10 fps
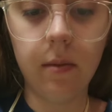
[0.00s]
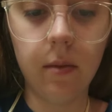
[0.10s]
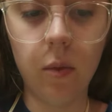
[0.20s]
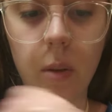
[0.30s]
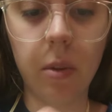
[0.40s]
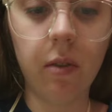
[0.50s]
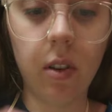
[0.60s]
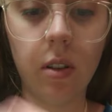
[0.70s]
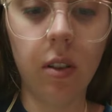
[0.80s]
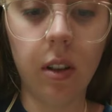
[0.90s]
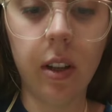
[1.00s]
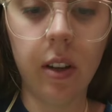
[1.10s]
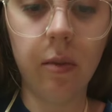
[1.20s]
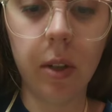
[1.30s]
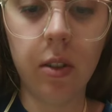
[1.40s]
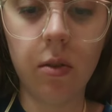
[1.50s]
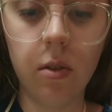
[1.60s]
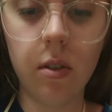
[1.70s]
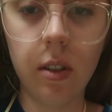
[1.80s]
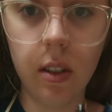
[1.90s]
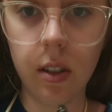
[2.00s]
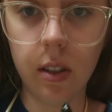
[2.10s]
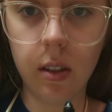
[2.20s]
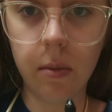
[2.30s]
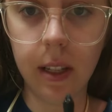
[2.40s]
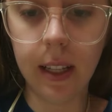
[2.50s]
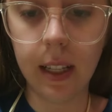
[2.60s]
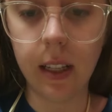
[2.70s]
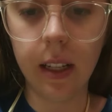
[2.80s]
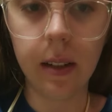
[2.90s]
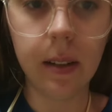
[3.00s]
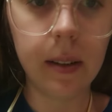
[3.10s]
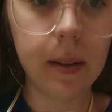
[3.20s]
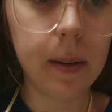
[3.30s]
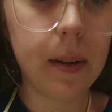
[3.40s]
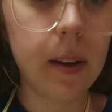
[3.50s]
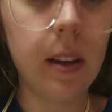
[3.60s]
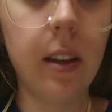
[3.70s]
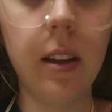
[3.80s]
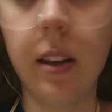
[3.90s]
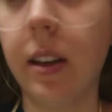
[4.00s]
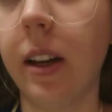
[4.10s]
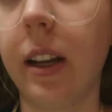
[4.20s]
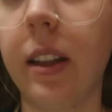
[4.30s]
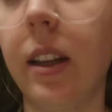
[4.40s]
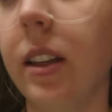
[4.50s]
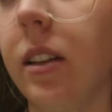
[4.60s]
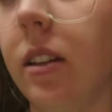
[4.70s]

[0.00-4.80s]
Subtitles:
Wipe off all the clay off my tool. It's completely clean. And I can then